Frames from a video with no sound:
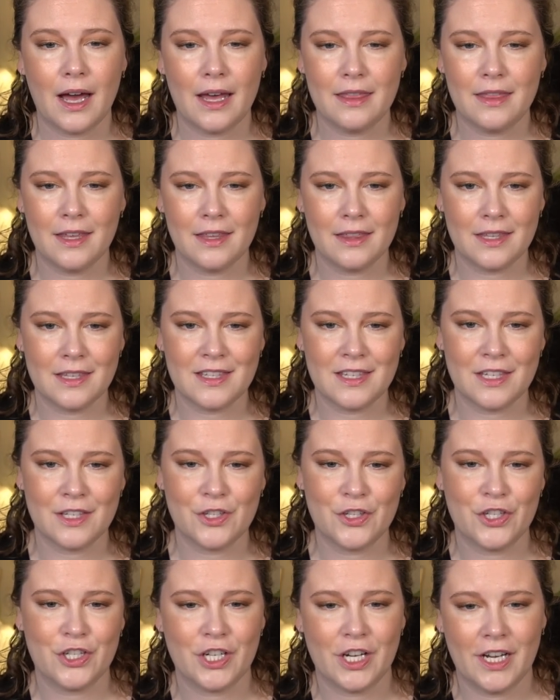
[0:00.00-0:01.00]
I think this
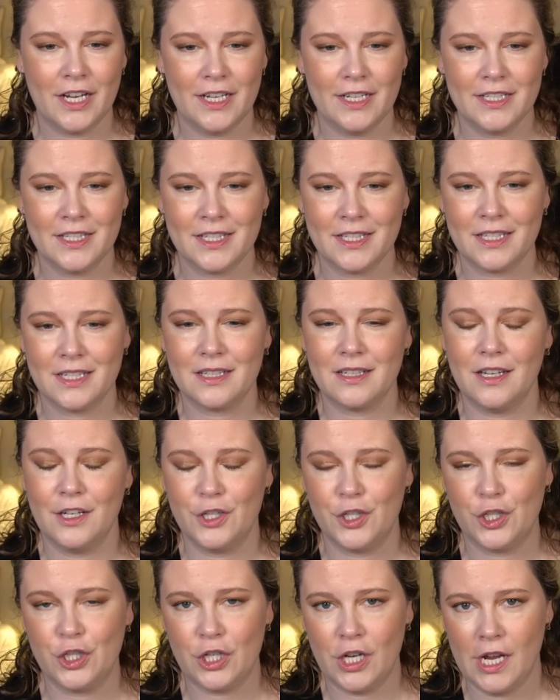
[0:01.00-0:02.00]
is just
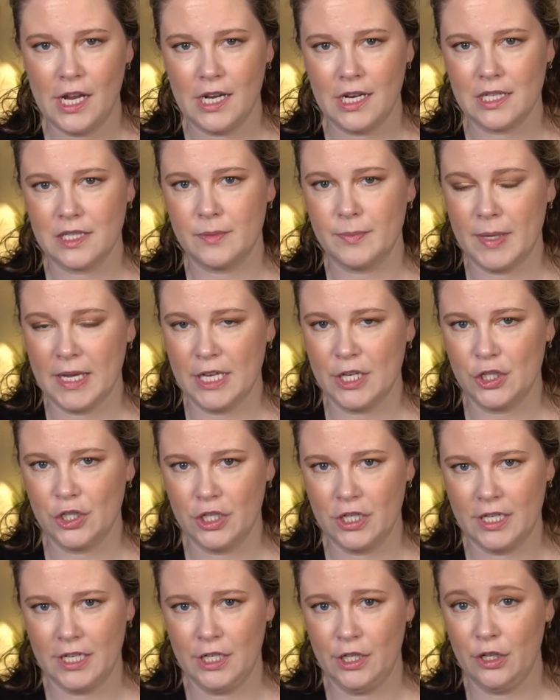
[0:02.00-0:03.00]
a shade
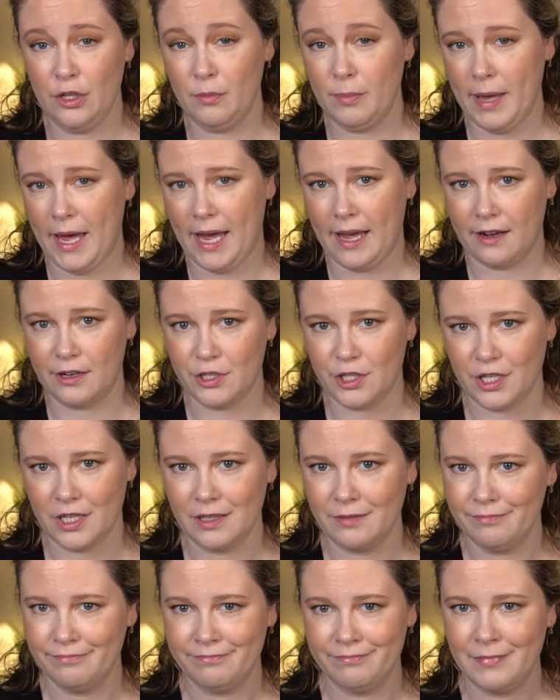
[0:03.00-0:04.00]
expansion and new
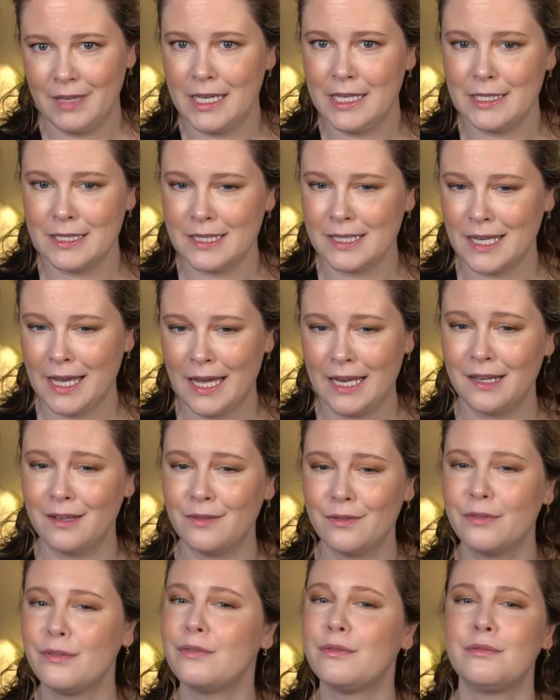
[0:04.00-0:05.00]
packaging is kind
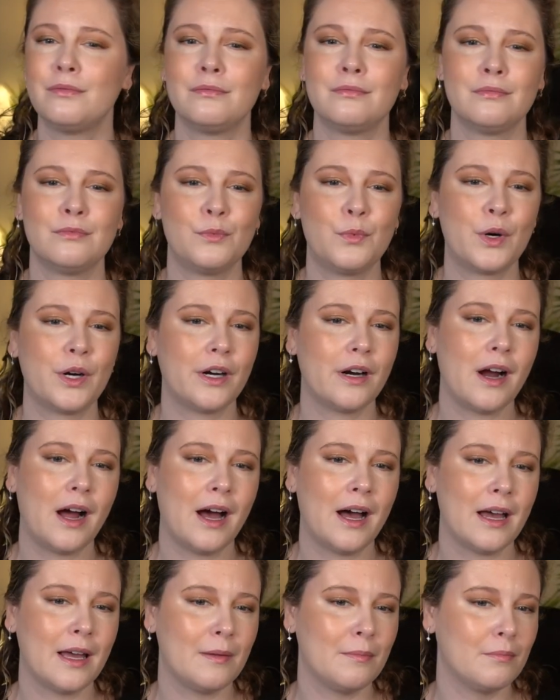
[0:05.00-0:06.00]
of where
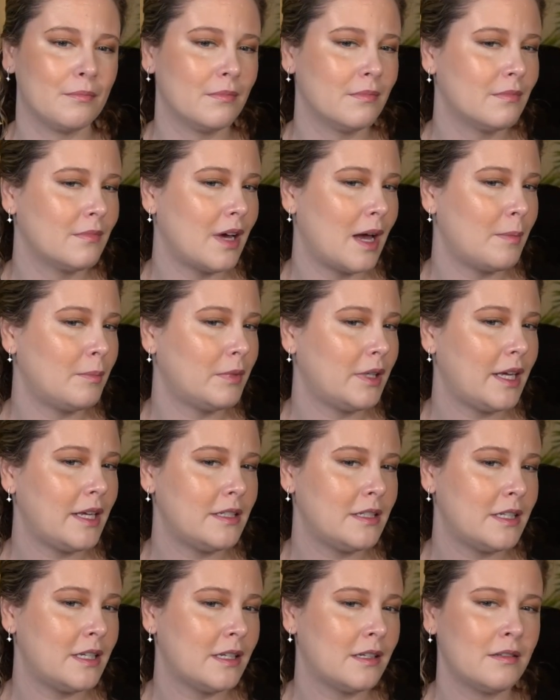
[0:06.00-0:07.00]
I'm I'm
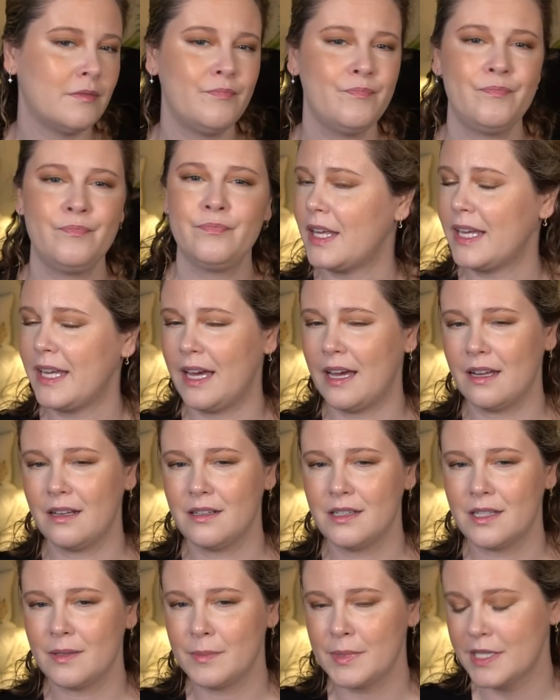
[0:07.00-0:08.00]
landing.
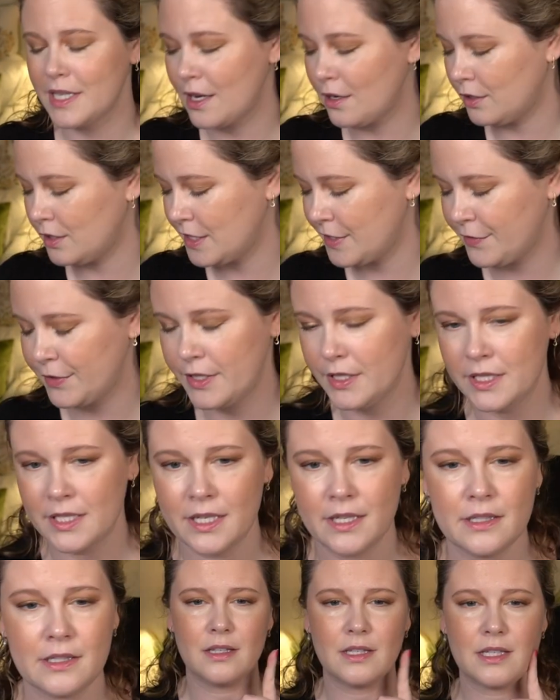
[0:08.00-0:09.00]
Again, some subtle
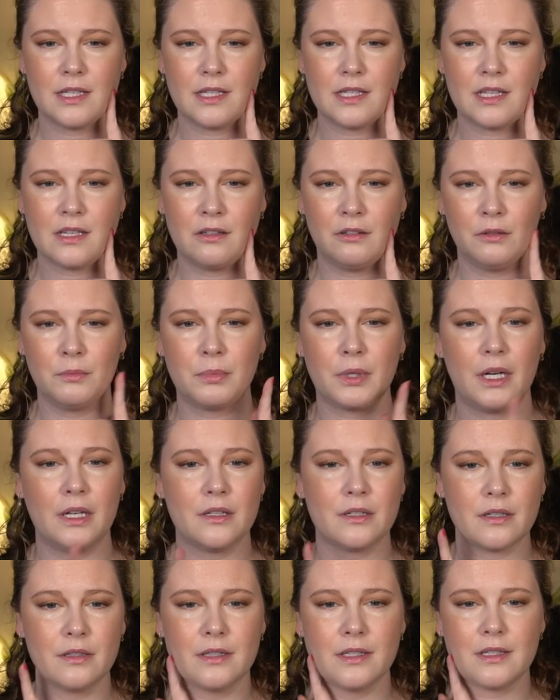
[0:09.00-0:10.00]
differences. This is the old
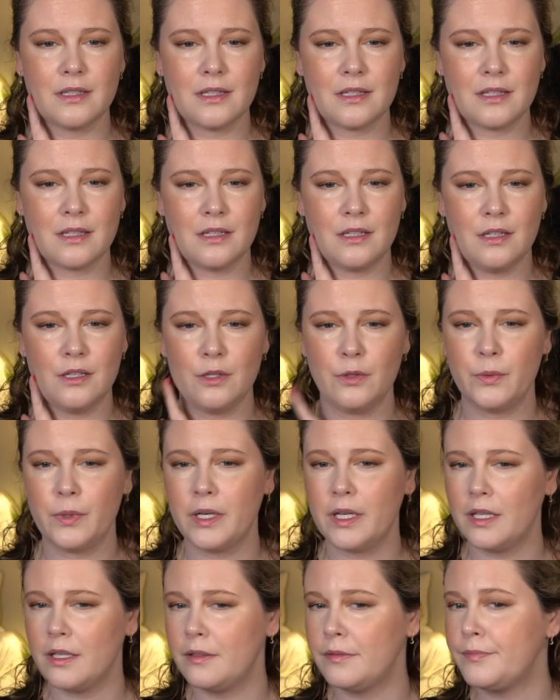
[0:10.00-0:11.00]
bronzer and this is the new
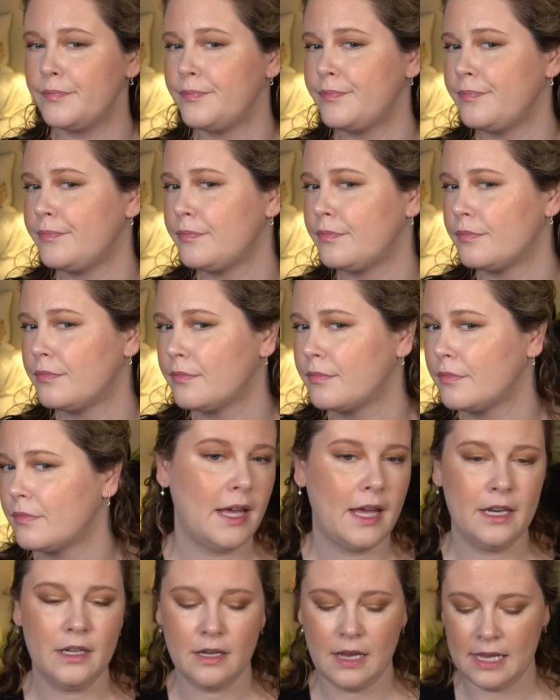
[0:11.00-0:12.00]
one.
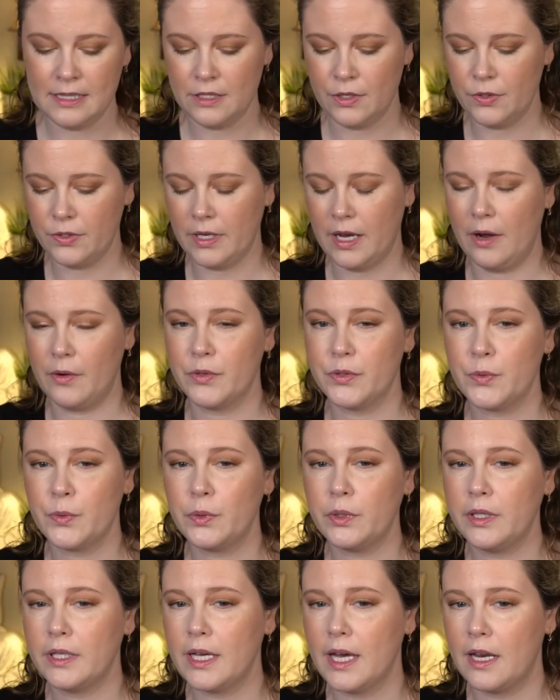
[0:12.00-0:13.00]
And as you saw, I was
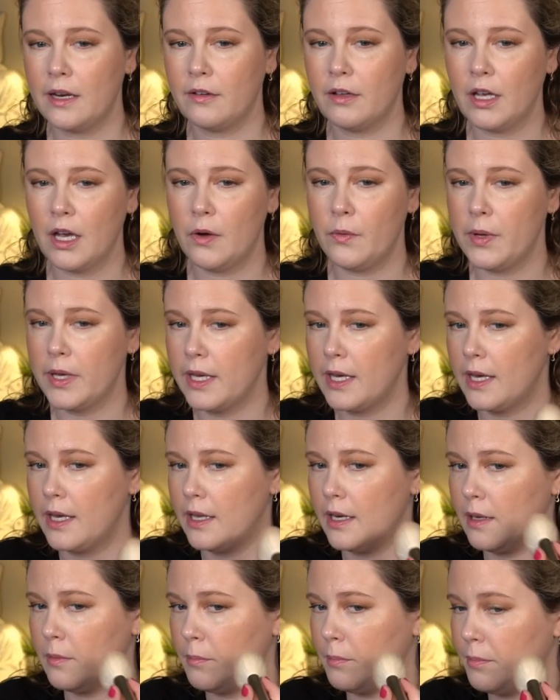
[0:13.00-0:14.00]
really kind of going
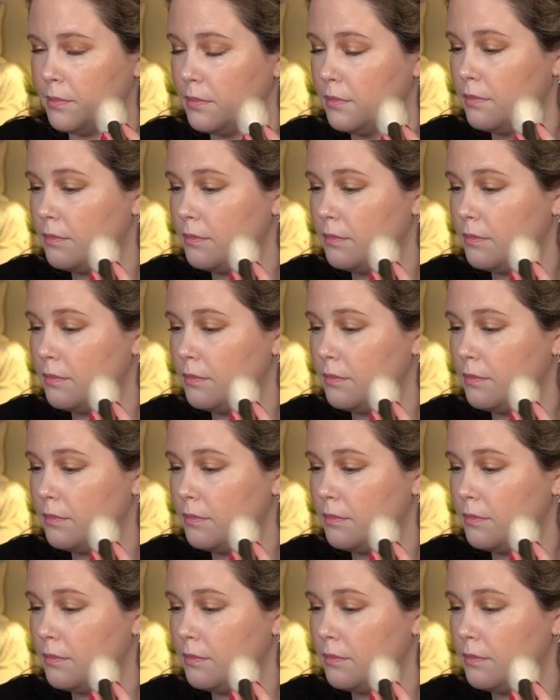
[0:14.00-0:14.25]
in and